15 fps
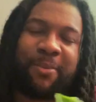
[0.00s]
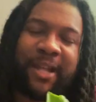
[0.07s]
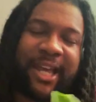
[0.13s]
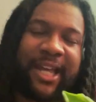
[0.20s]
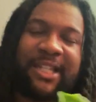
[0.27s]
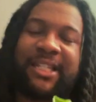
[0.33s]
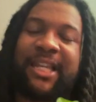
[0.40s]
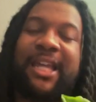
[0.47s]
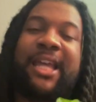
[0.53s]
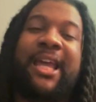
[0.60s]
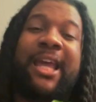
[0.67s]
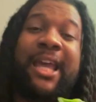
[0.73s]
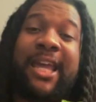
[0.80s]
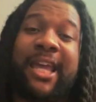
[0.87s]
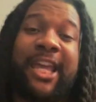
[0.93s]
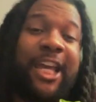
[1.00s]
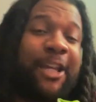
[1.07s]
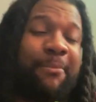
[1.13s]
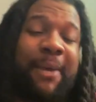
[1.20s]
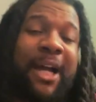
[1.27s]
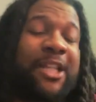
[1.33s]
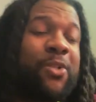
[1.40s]
to sell plants
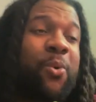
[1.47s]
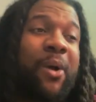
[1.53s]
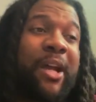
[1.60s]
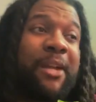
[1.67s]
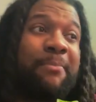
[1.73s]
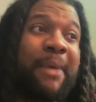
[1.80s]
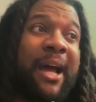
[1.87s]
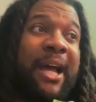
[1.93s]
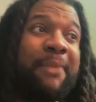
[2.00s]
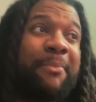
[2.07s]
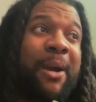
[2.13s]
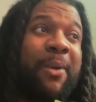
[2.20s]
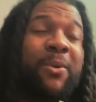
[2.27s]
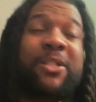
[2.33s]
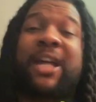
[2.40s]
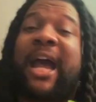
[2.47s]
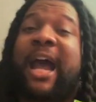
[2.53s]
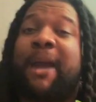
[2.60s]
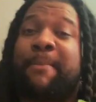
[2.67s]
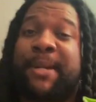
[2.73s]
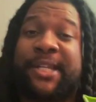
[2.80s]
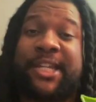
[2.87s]
in my in my in my
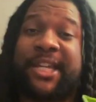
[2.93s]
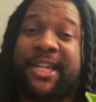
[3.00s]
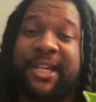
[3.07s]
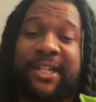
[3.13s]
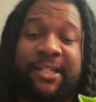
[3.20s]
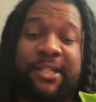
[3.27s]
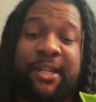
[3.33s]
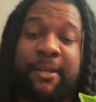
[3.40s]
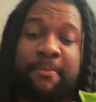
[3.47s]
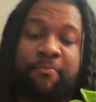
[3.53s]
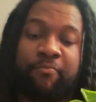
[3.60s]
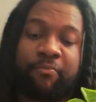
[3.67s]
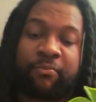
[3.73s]
retirement years.